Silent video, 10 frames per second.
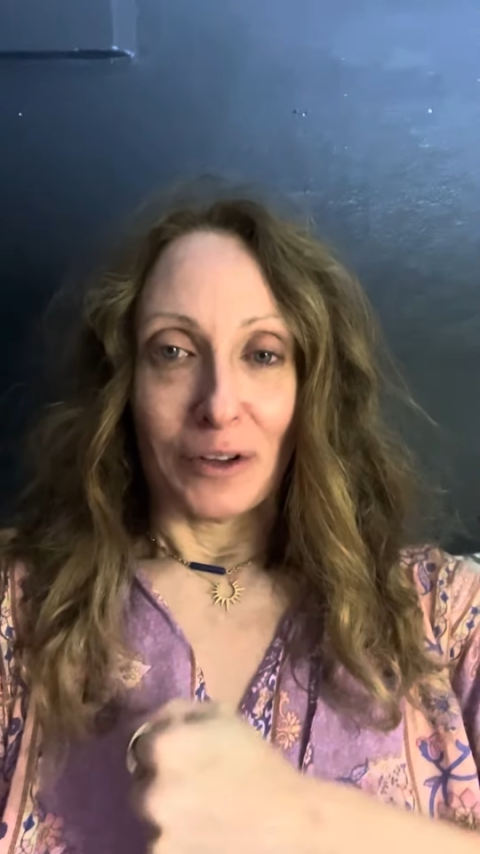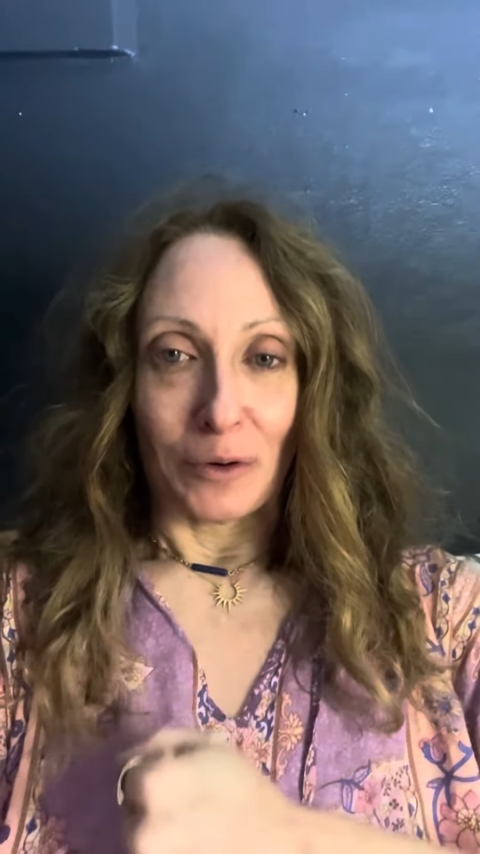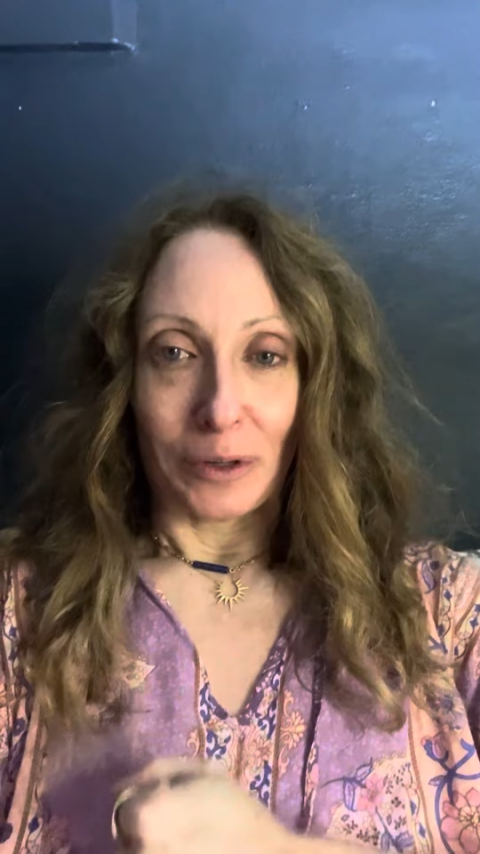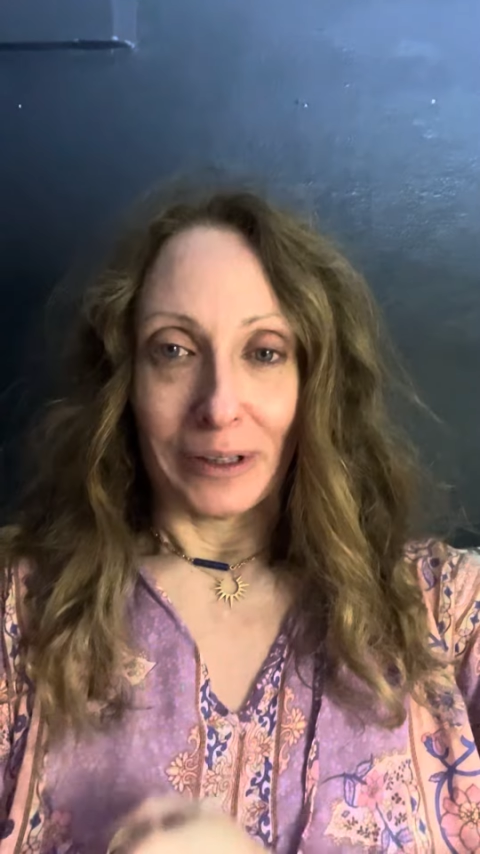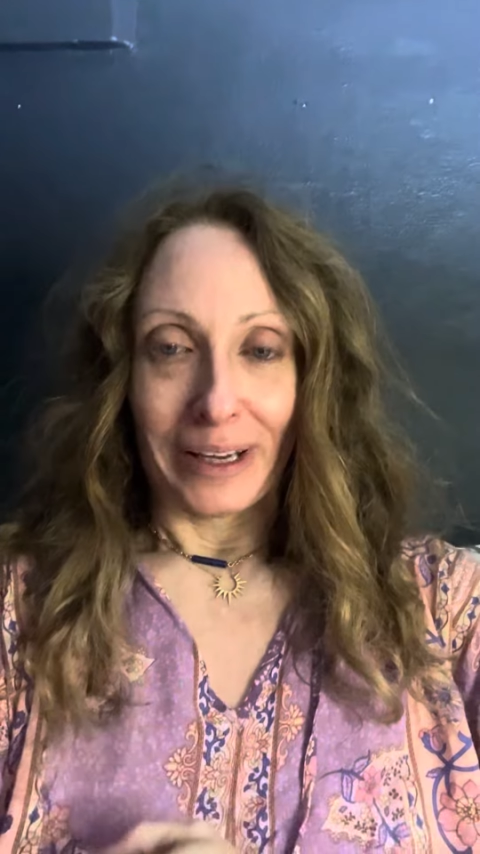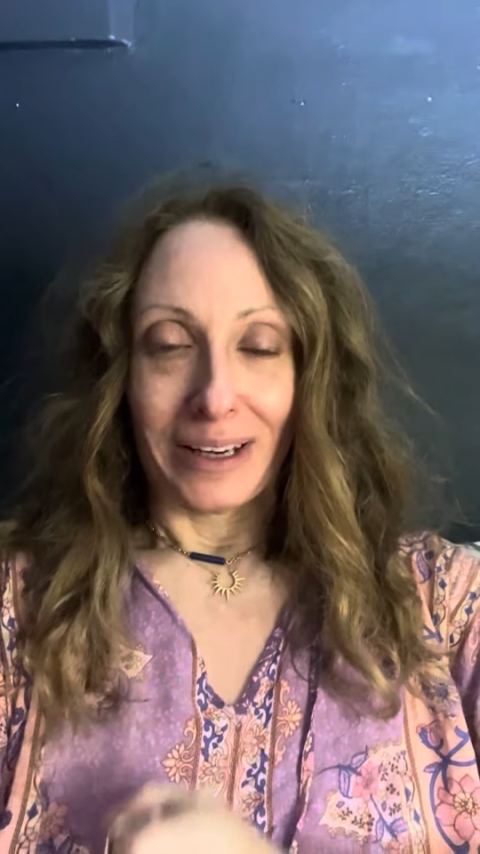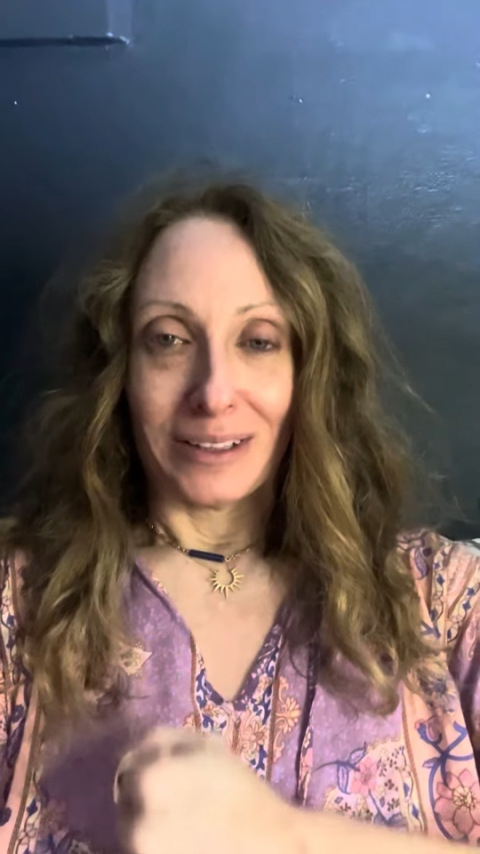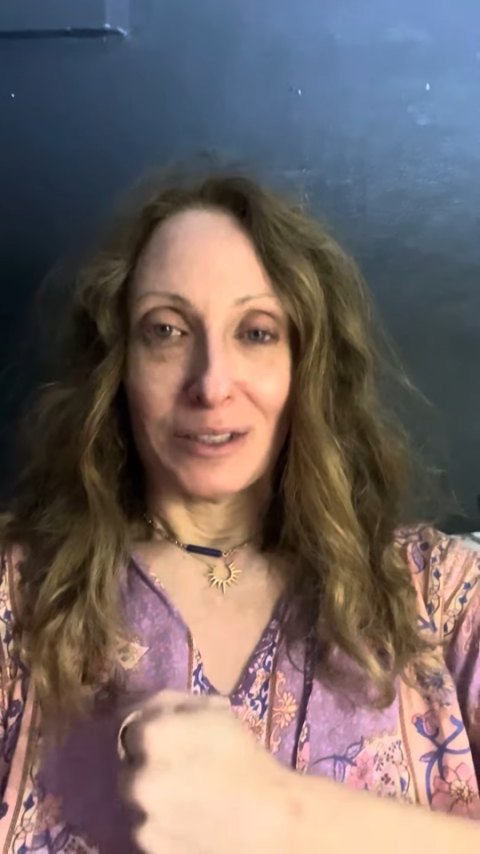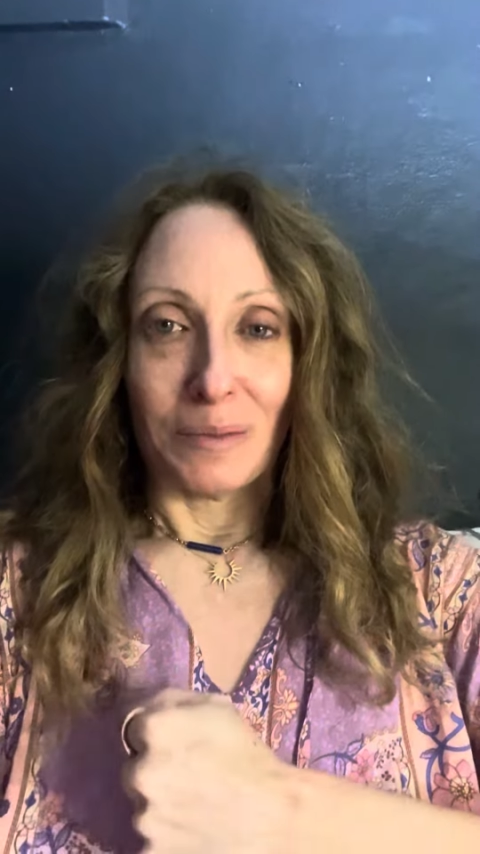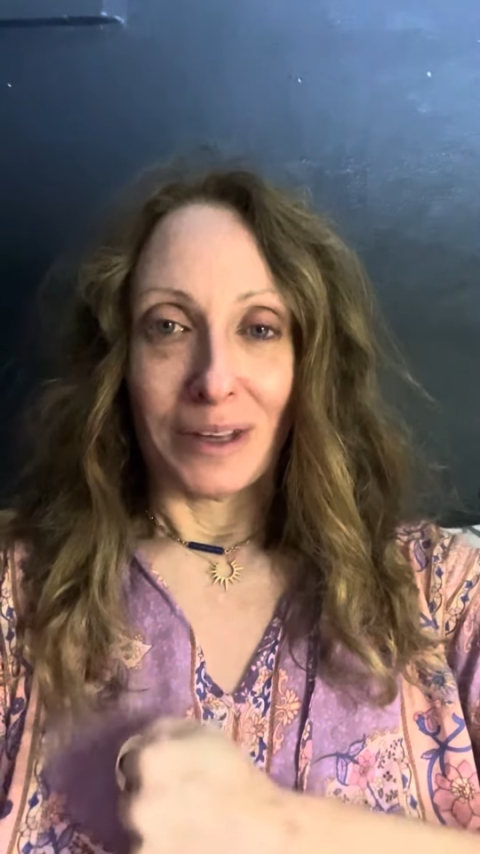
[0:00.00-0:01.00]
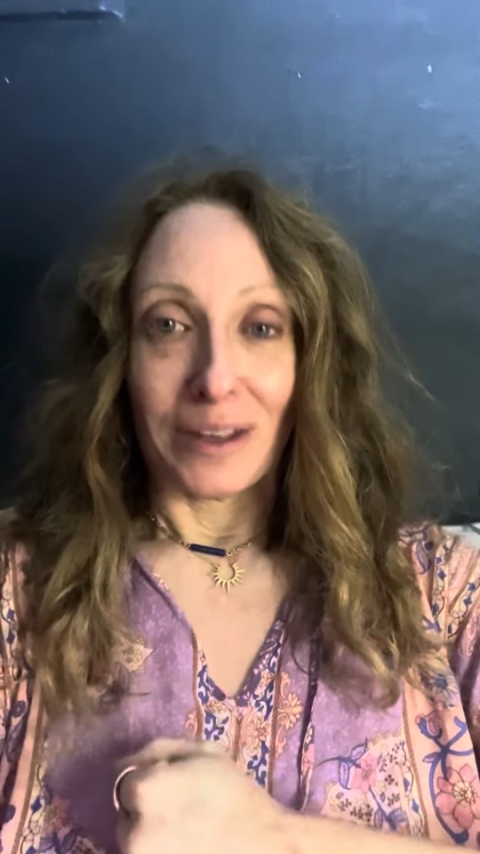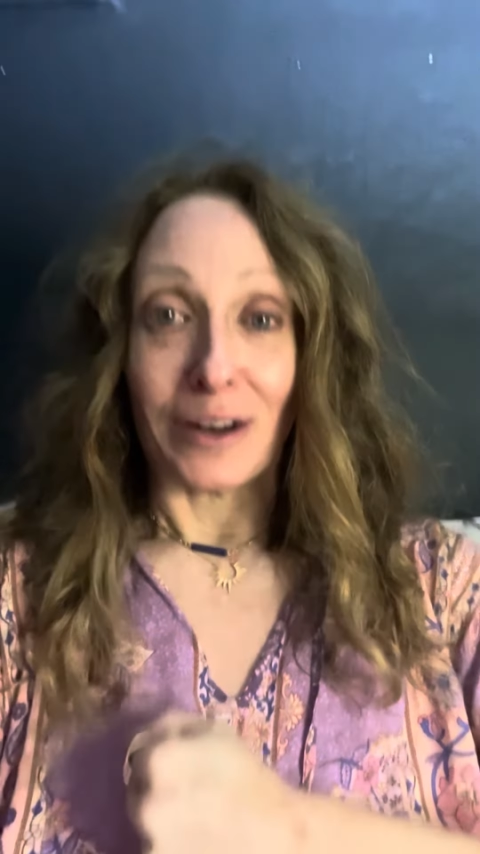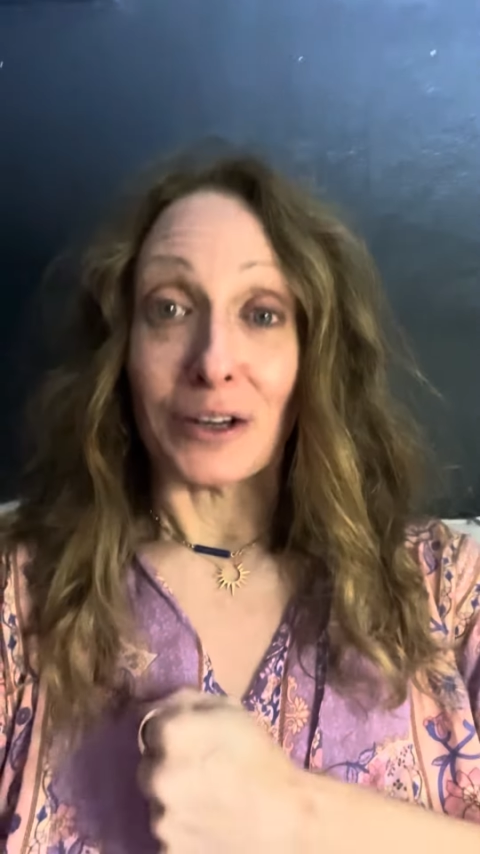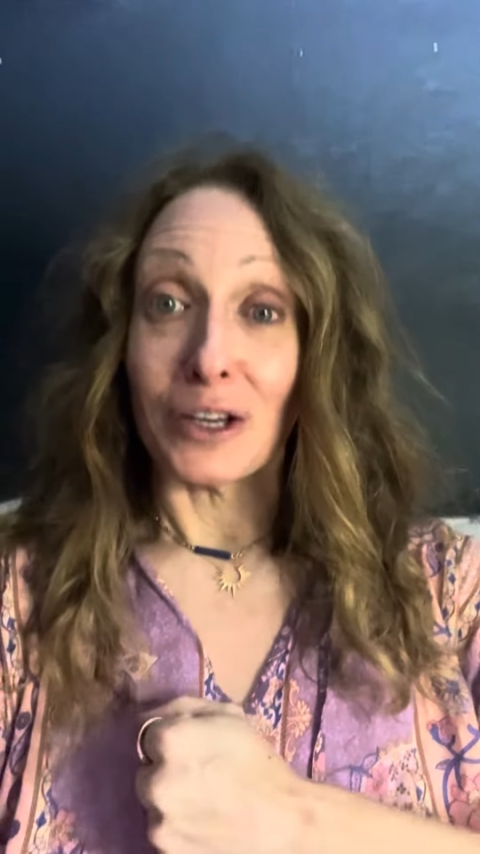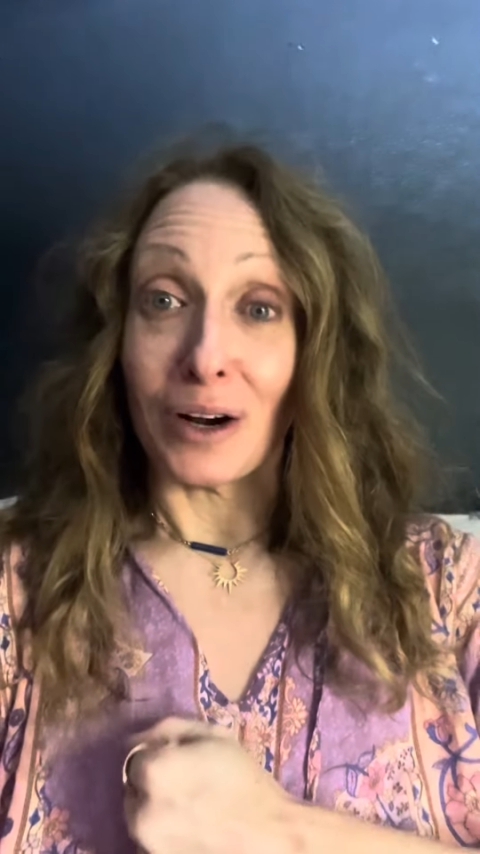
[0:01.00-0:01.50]
are related to me that are
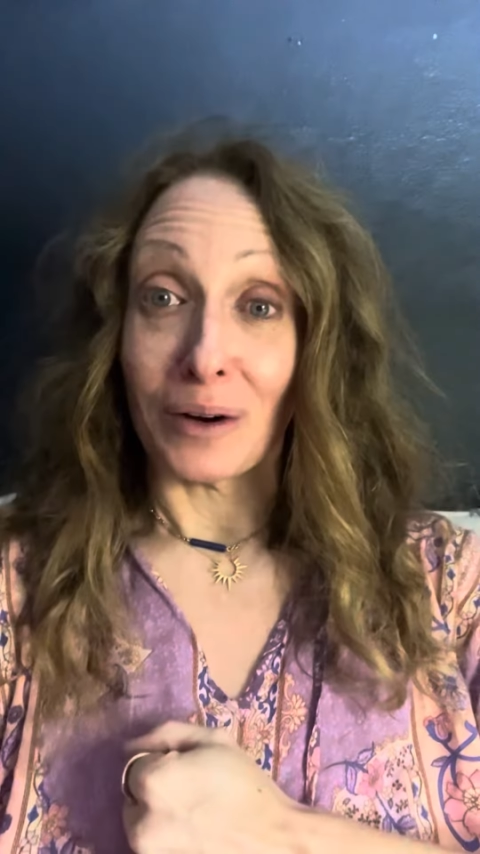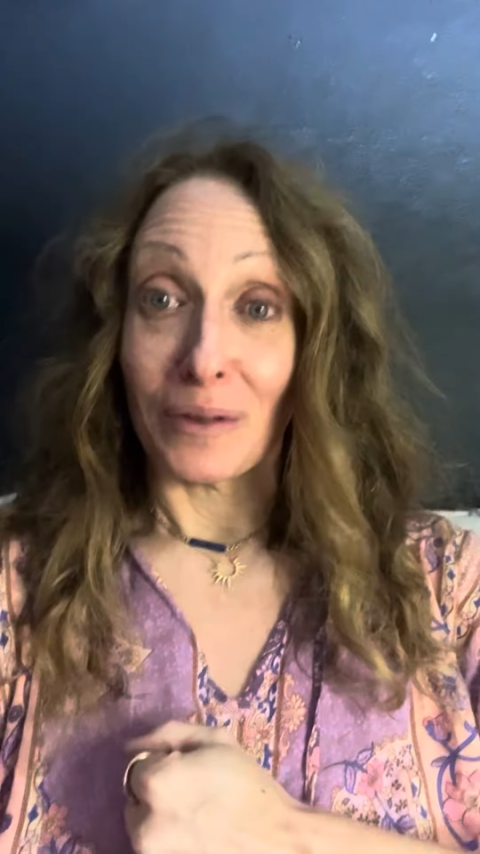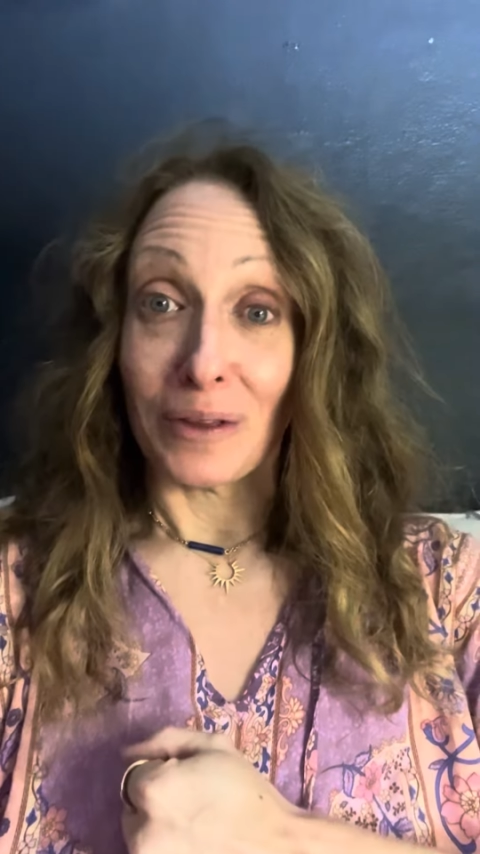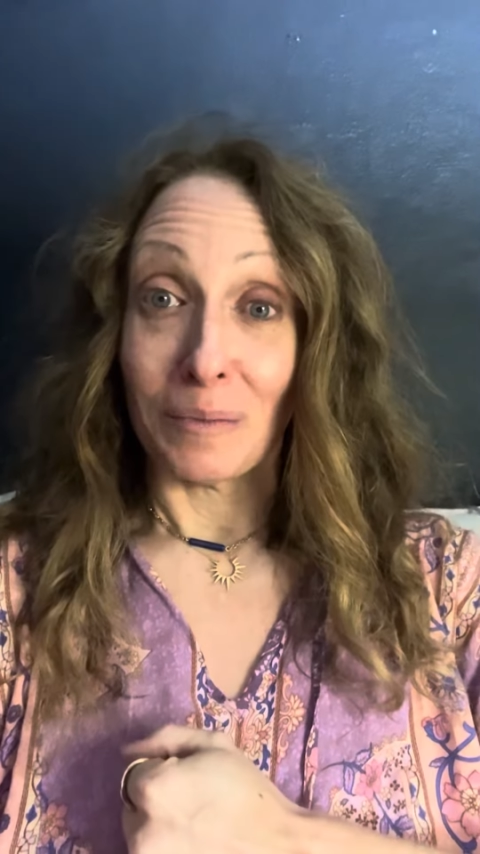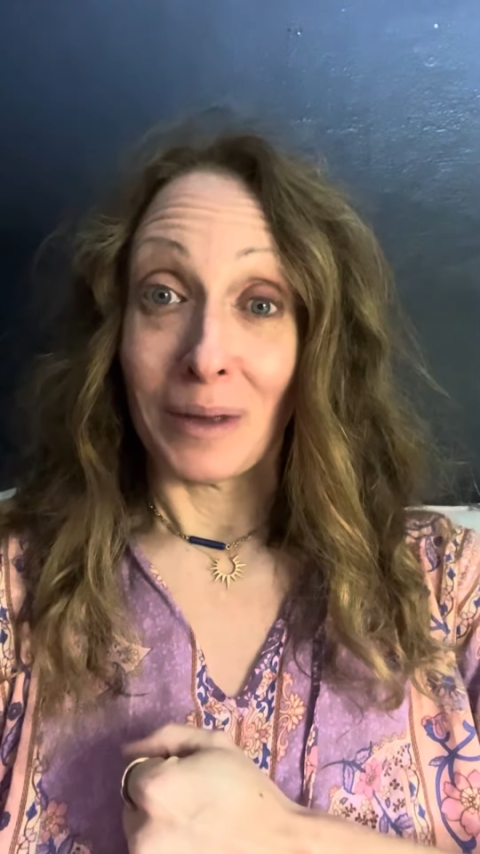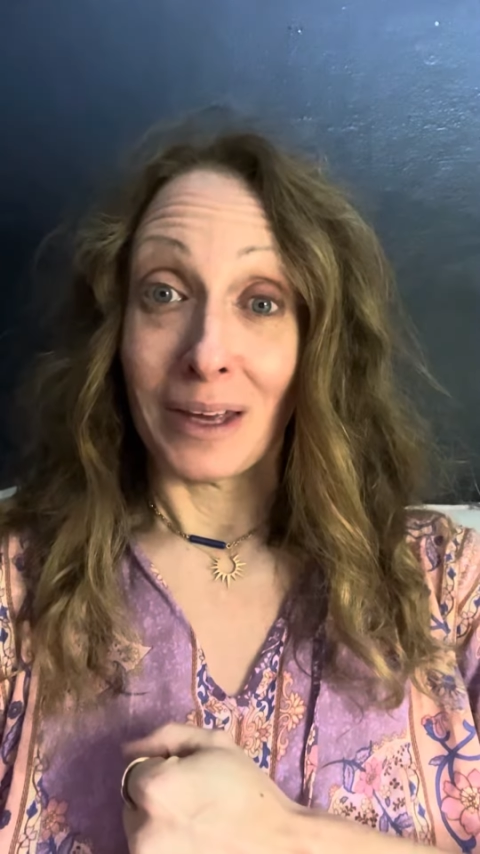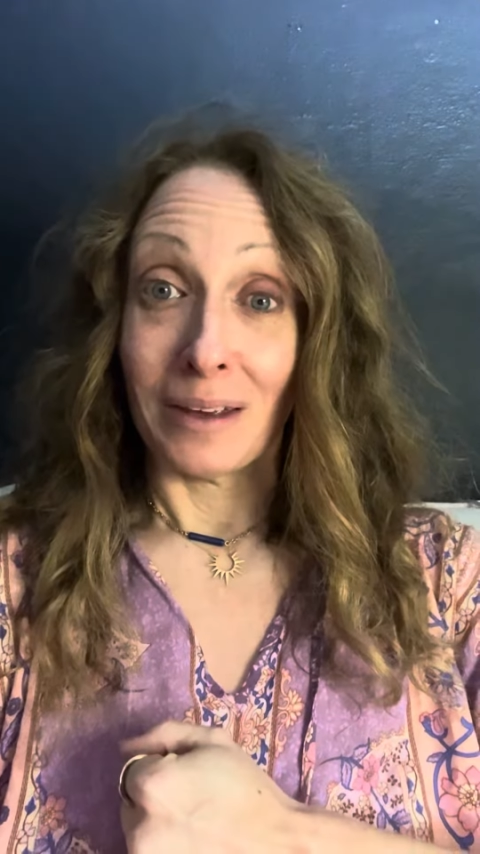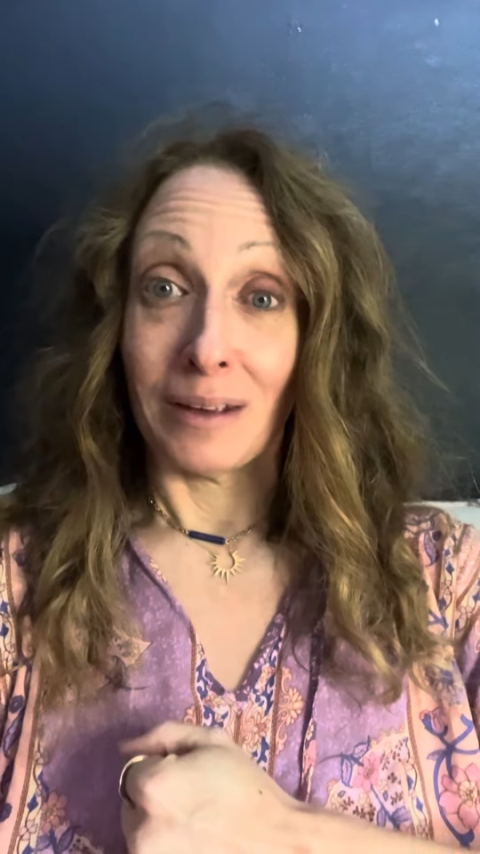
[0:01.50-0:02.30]
younger than me.